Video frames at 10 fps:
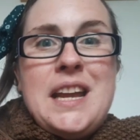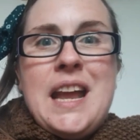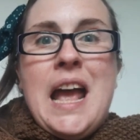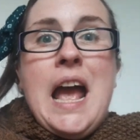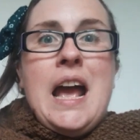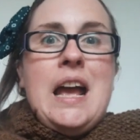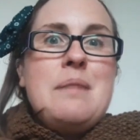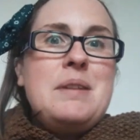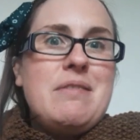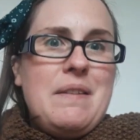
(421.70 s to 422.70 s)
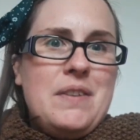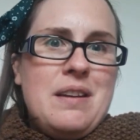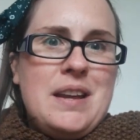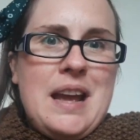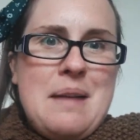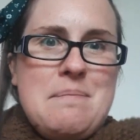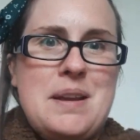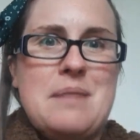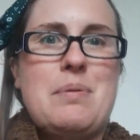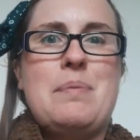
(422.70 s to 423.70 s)
It'd be great for going
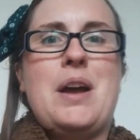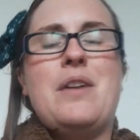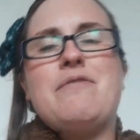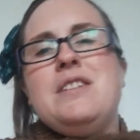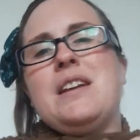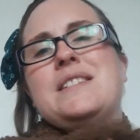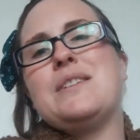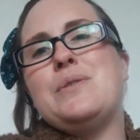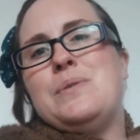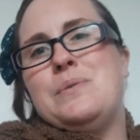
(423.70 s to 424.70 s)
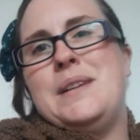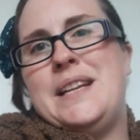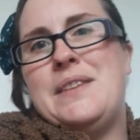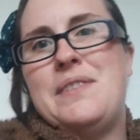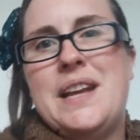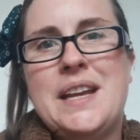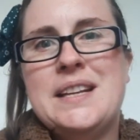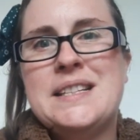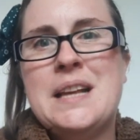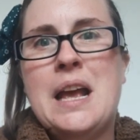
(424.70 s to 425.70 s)
camping, pop it over in those cool
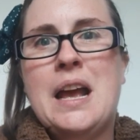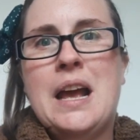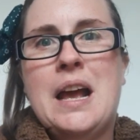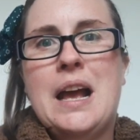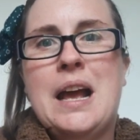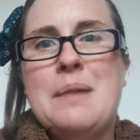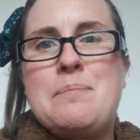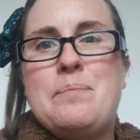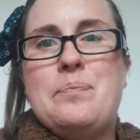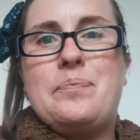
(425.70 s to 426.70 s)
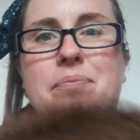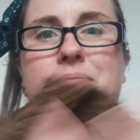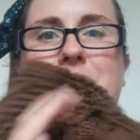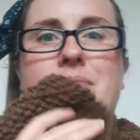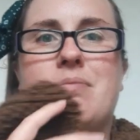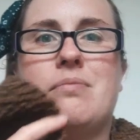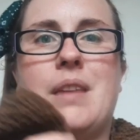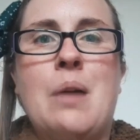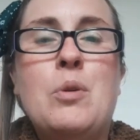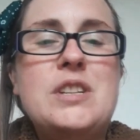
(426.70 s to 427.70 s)
evenings. I
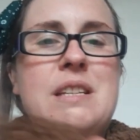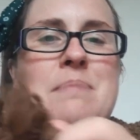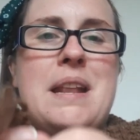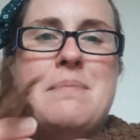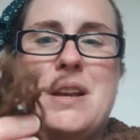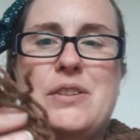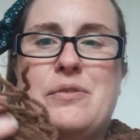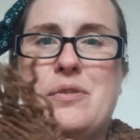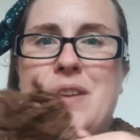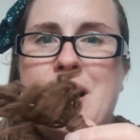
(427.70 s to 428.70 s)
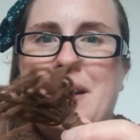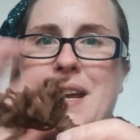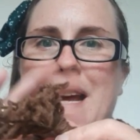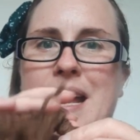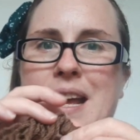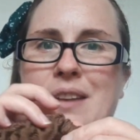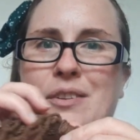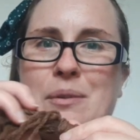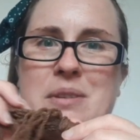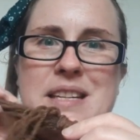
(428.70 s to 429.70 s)
wanted to make the most of all the yarn I had,
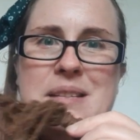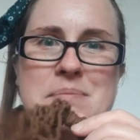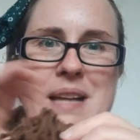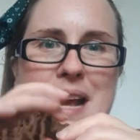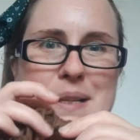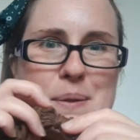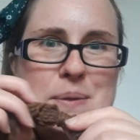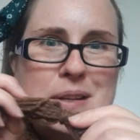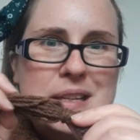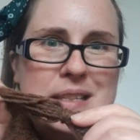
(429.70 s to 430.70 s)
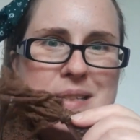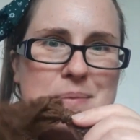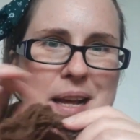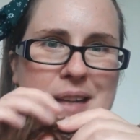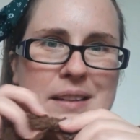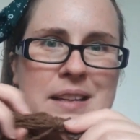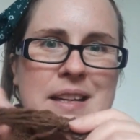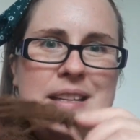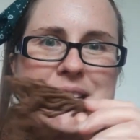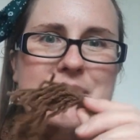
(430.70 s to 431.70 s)
so I did some tassels on it as well
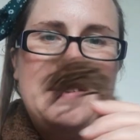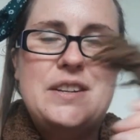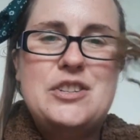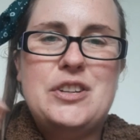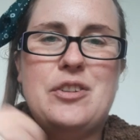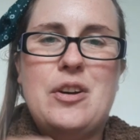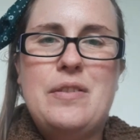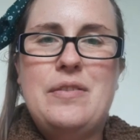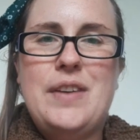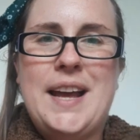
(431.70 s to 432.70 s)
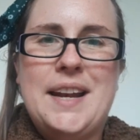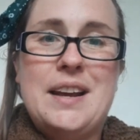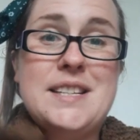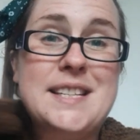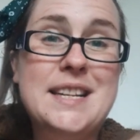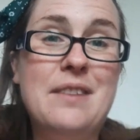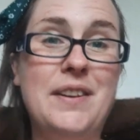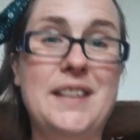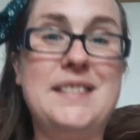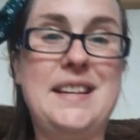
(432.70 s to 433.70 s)
to finish it off, and I just love
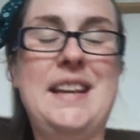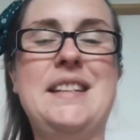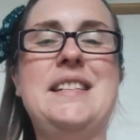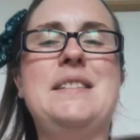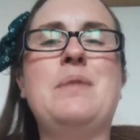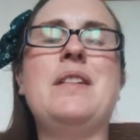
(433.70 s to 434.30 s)
it. It's one of